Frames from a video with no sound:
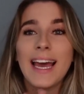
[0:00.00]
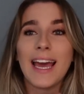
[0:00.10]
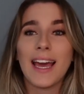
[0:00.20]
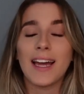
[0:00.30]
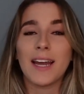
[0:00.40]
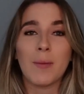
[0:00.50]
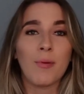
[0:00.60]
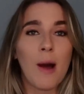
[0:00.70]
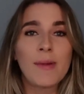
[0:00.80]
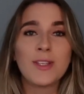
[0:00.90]
And I
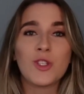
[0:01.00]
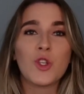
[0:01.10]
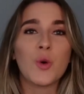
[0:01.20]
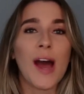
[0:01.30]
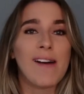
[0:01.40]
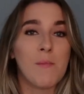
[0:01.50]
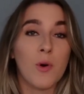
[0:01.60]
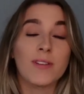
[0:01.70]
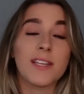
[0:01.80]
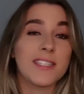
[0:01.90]
promise to have
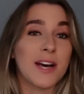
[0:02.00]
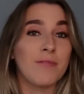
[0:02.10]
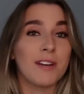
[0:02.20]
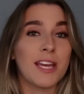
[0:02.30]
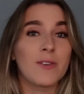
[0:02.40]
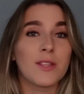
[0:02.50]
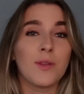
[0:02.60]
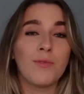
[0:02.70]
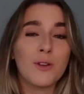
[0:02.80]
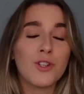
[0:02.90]
more sit down videos in
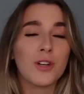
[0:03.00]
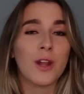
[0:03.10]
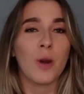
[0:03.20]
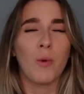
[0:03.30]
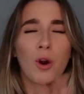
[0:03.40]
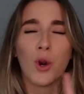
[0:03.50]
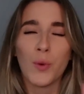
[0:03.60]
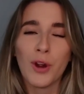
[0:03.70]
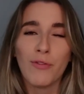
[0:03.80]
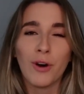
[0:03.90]
the future that are more
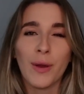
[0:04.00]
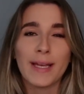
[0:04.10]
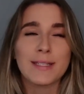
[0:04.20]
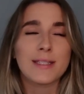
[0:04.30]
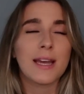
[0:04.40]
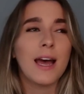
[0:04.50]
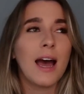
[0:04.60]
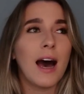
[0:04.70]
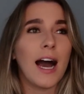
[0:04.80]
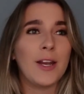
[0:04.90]
career focused.
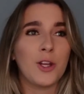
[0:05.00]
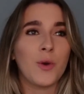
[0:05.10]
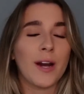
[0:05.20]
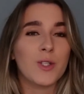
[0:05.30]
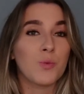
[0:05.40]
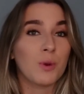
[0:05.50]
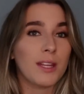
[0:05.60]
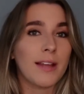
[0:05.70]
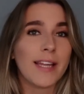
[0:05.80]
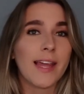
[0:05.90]
I know you guys really
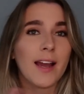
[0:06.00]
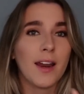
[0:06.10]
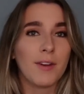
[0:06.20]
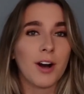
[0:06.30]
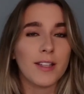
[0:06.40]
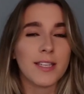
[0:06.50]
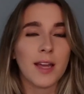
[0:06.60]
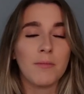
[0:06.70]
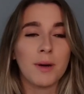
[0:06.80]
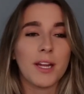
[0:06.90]
like that kind of
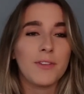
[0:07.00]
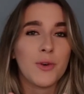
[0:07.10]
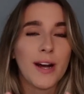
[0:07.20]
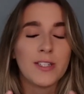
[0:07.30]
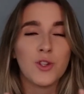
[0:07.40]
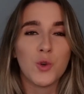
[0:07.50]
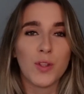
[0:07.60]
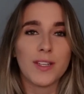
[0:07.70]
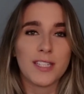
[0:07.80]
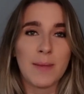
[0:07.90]
content, but if you guys
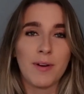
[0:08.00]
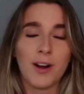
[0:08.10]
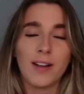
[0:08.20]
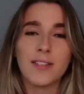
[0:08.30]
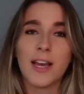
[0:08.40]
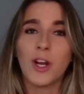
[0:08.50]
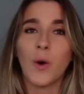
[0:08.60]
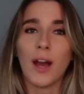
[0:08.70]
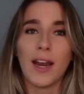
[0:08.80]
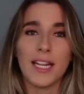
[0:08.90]
enjoyed this type of content,
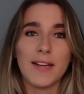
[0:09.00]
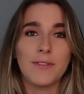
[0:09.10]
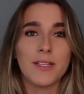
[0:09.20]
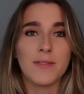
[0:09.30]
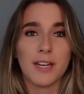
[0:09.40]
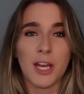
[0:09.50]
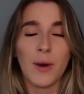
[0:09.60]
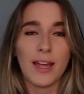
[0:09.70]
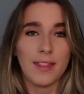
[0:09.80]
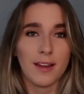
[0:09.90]
go ahead and give this video
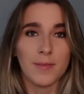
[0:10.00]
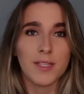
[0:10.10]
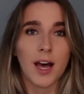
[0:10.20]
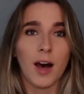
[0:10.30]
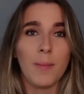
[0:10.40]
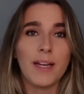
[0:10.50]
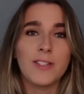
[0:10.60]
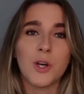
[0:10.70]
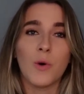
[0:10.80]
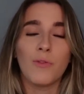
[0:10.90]
a thumbs up
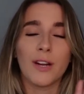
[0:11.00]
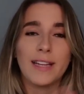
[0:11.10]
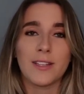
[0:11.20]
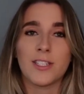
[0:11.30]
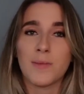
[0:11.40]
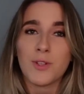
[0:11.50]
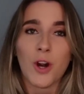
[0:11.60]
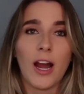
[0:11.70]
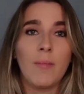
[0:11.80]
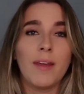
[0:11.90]
and don't forget to
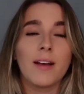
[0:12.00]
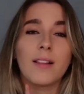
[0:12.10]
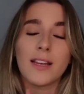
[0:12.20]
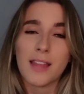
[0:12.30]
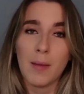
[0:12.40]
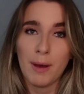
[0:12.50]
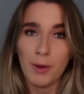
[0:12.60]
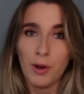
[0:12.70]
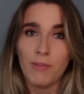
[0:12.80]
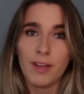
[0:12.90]
subscribe and click that bell
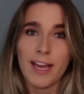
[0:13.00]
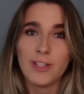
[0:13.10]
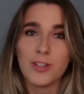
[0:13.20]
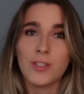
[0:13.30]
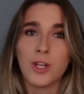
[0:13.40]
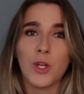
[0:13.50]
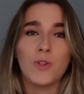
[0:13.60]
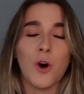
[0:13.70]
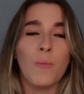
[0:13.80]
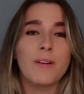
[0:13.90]
notification so you
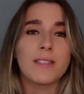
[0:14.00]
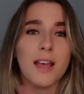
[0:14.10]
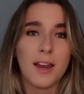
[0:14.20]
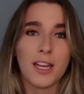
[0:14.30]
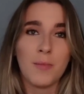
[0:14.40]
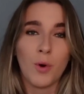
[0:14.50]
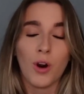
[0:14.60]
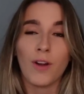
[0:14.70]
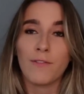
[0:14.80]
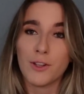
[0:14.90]
don't miss any
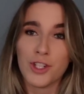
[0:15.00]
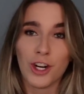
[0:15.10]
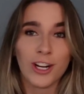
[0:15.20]
more future